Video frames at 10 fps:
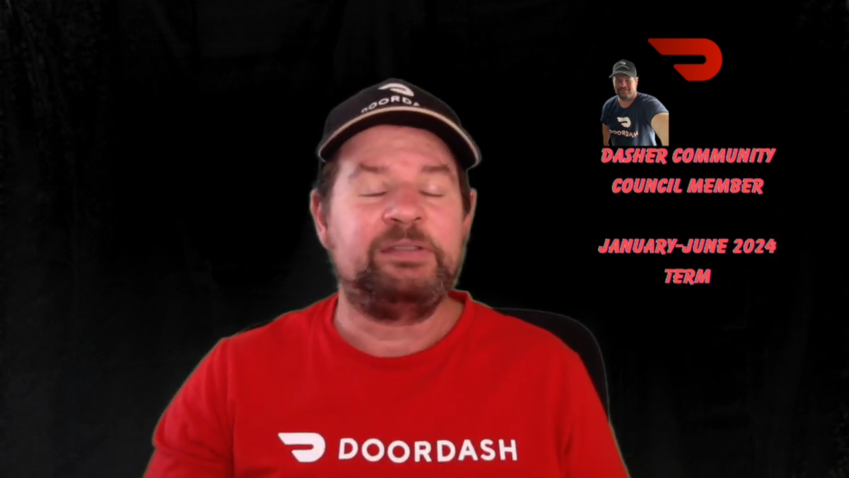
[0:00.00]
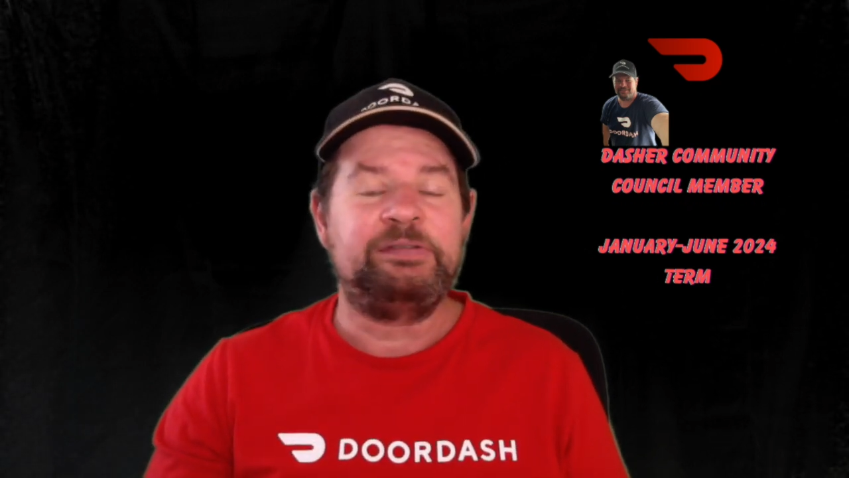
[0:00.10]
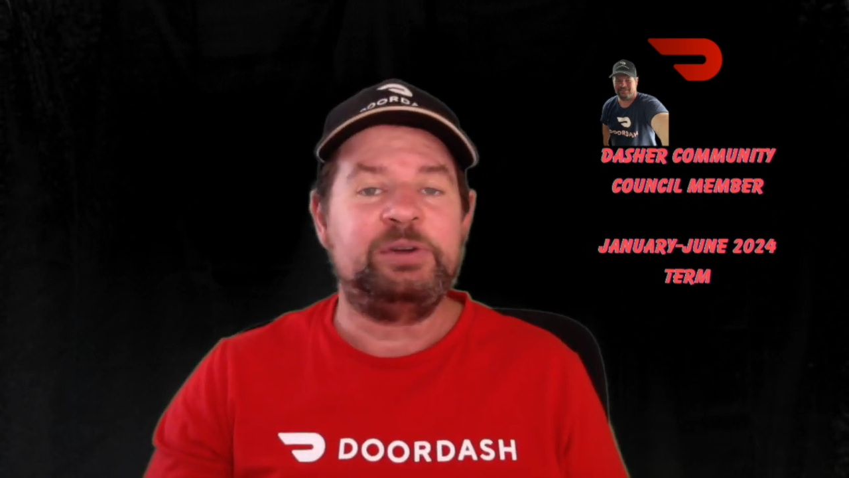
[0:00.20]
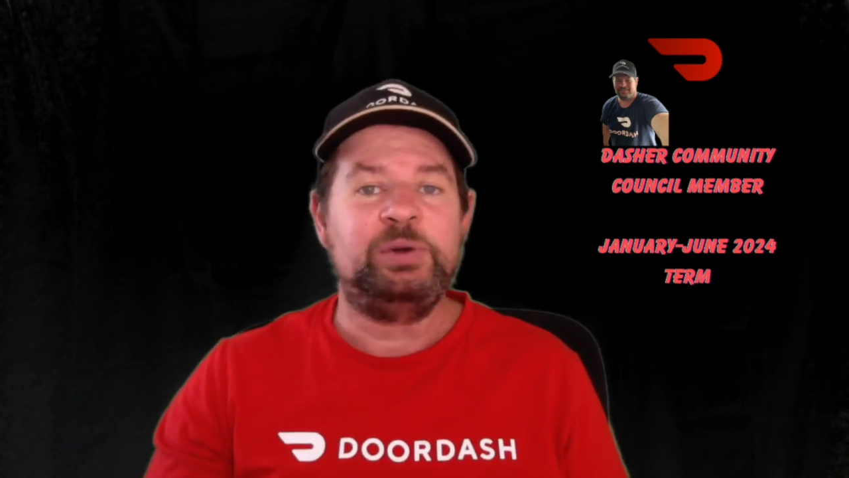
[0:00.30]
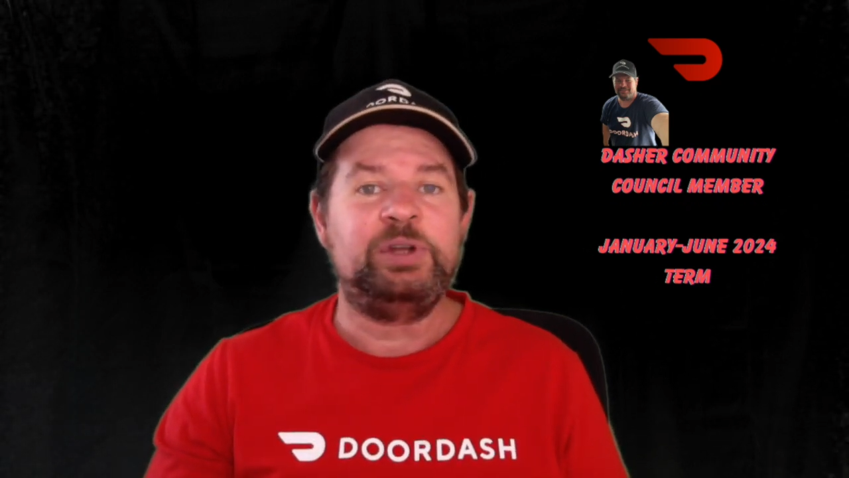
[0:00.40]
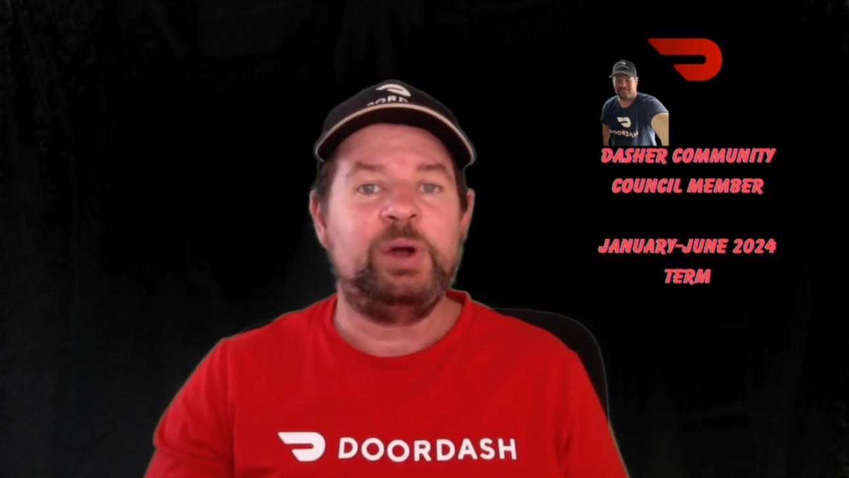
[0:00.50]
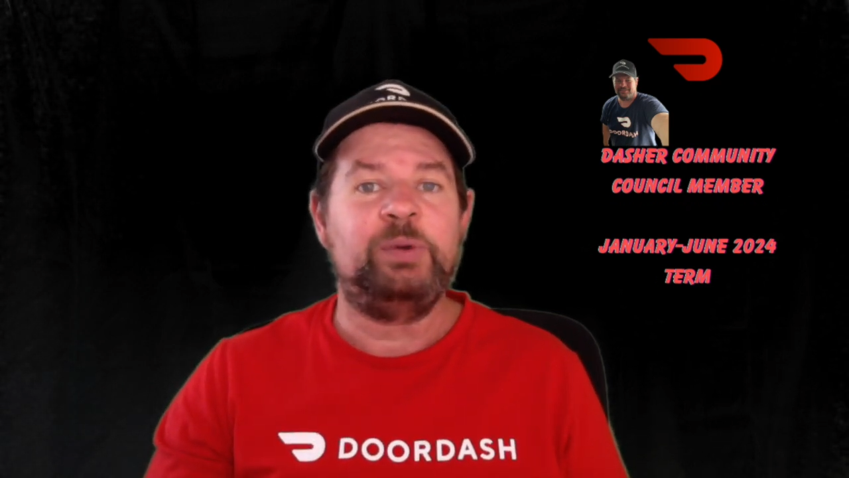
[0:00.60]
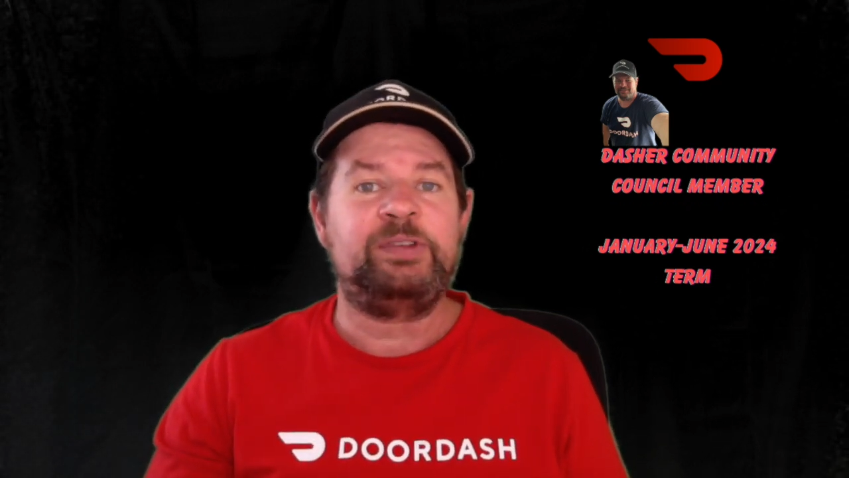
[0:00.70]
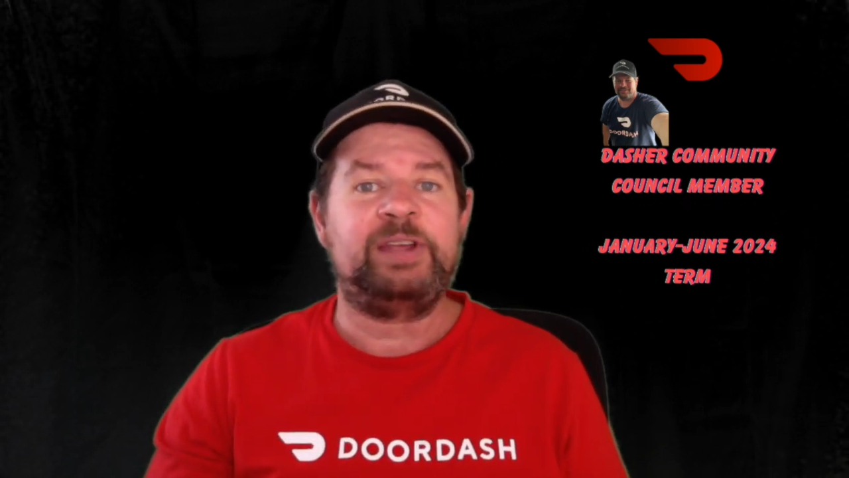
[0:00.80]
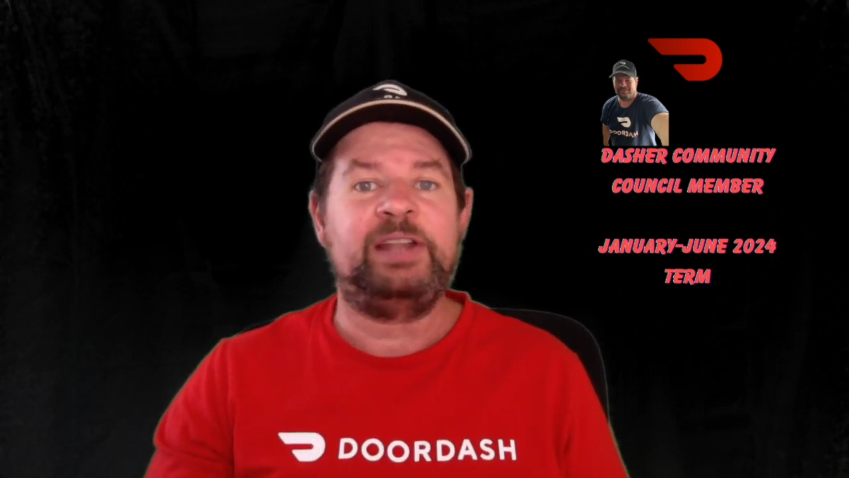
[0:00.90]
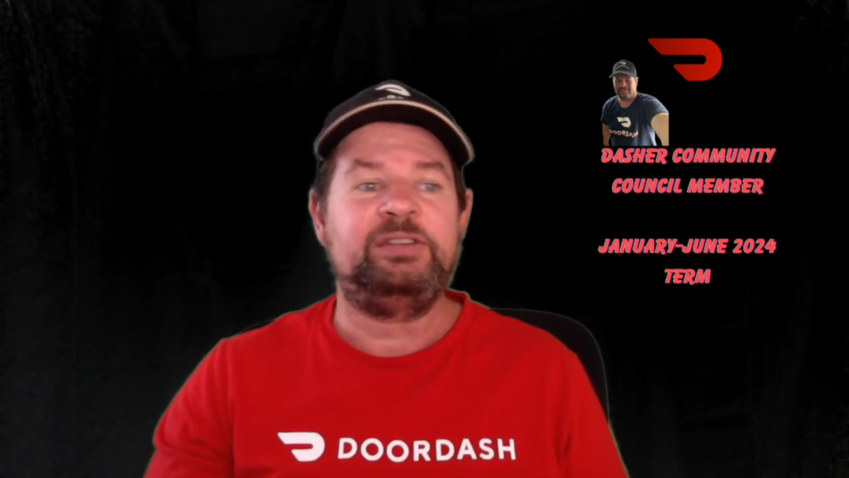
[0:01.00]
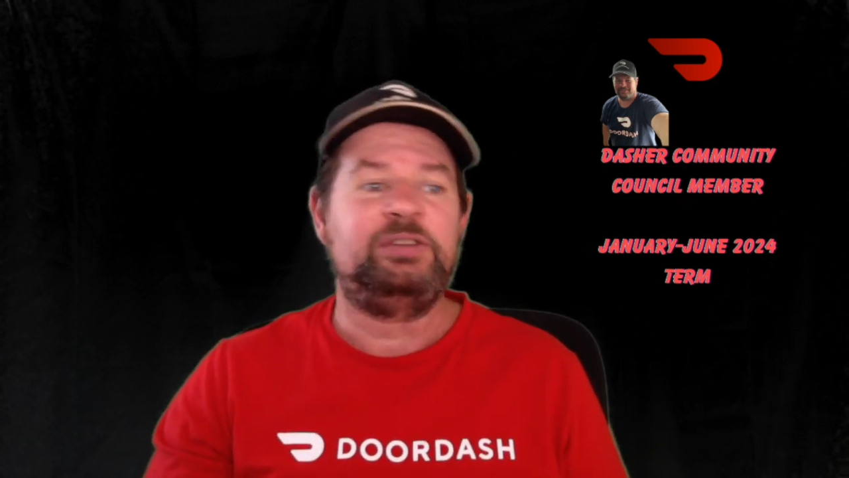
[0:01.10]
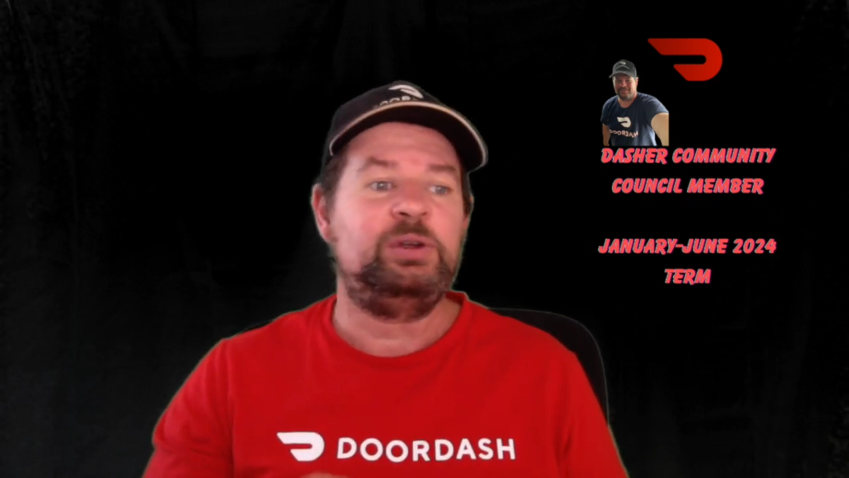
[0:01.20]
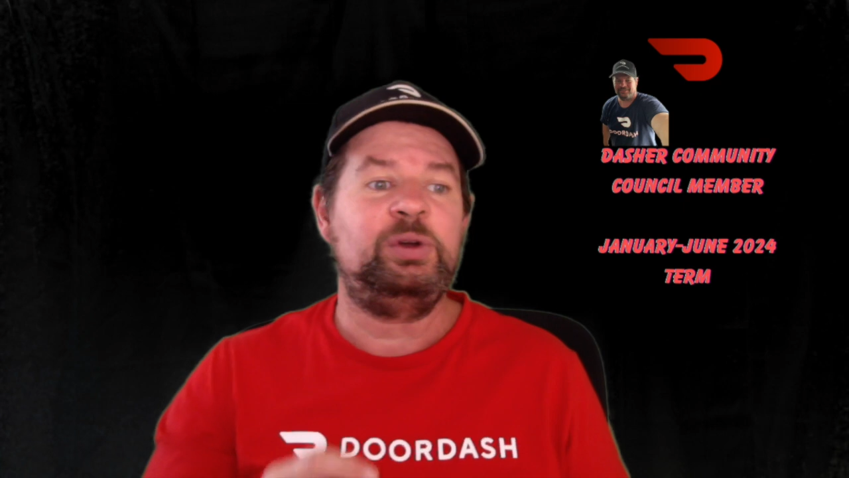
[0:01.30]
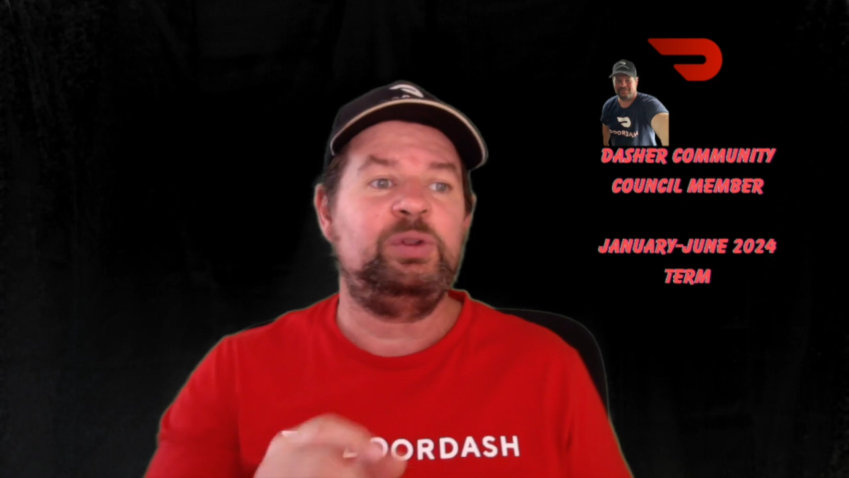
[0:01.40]
food goes
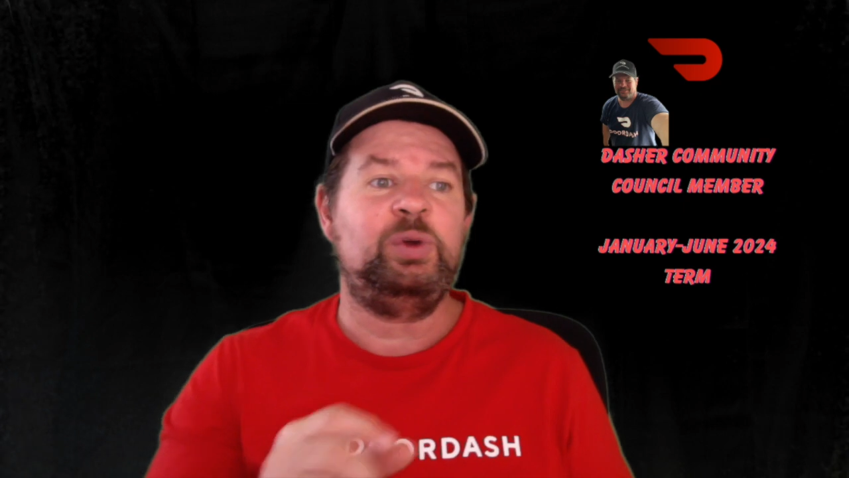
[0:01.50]
into,